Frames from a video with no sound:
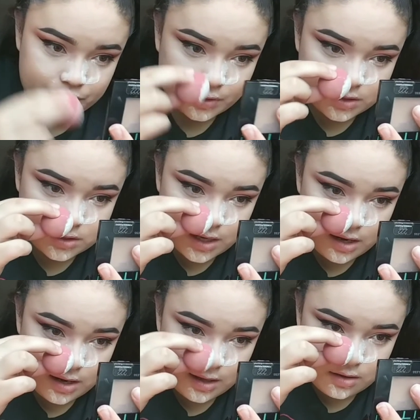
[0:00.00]
It's kind
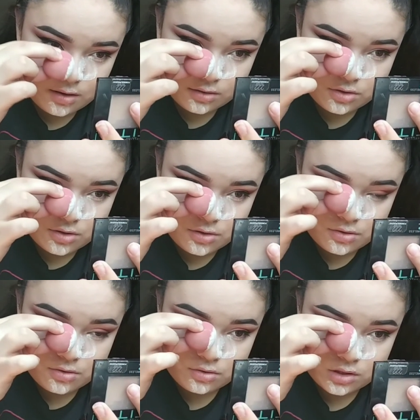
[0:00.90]
of like contouring your
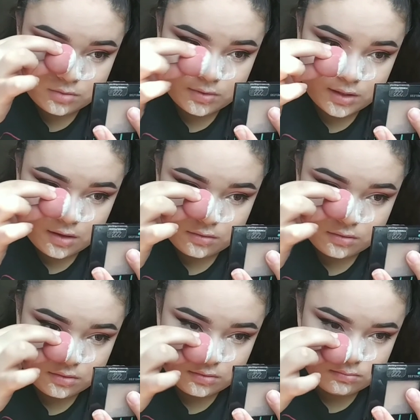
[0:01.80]
nose without
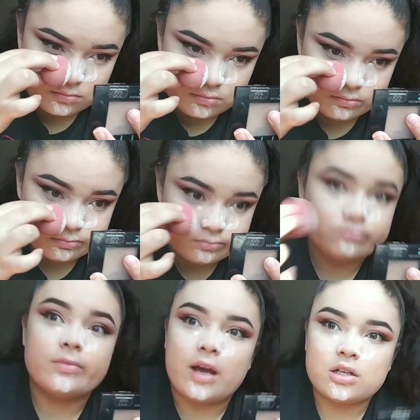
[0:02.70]

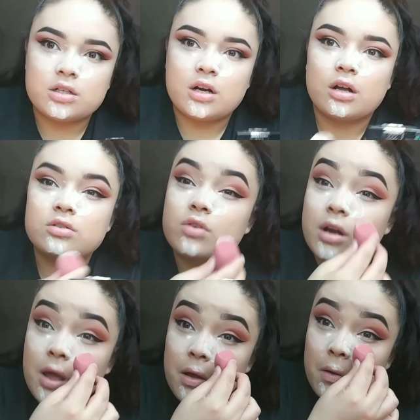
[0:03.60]
actually contouring
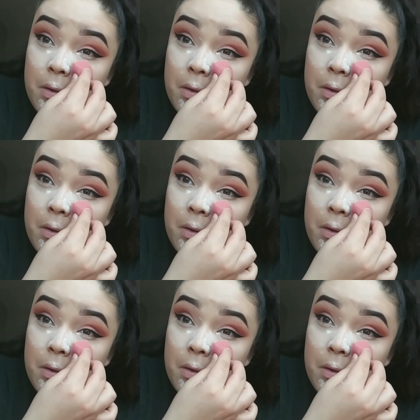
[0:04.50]
it.